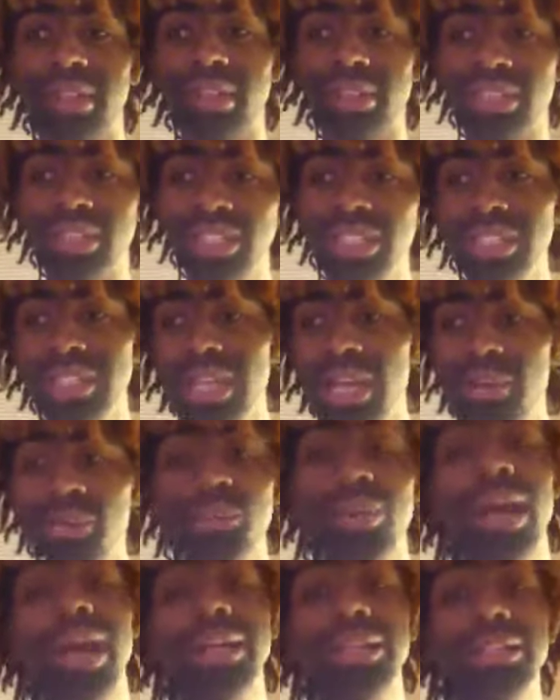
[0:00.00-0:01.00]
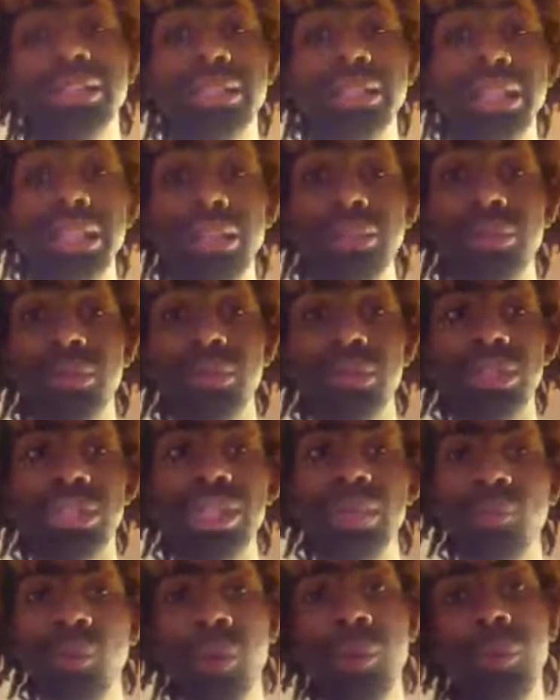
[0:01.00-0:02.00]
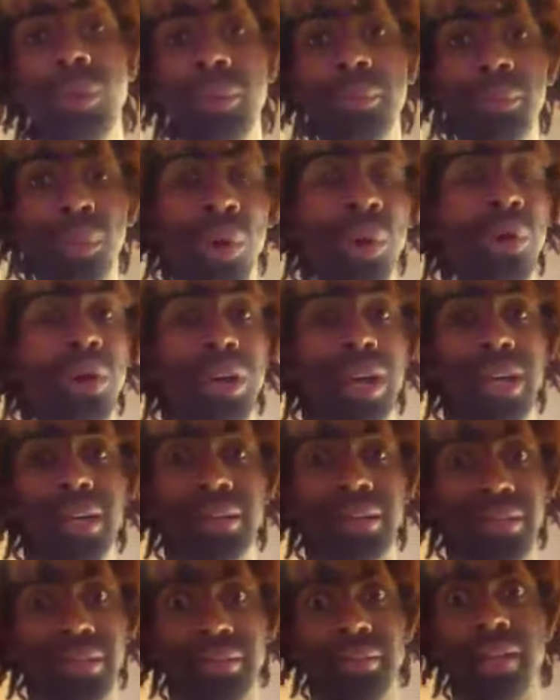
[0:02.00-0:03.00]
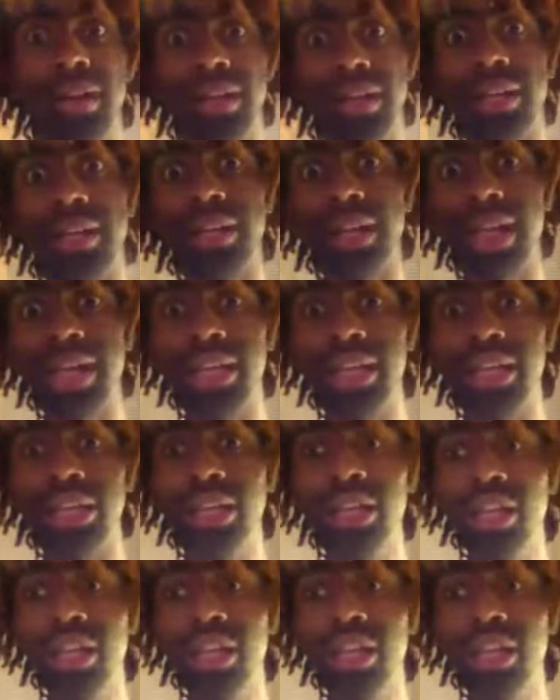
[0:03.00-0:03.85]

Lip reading: She's not practicing evil. See, we were born fucking naked.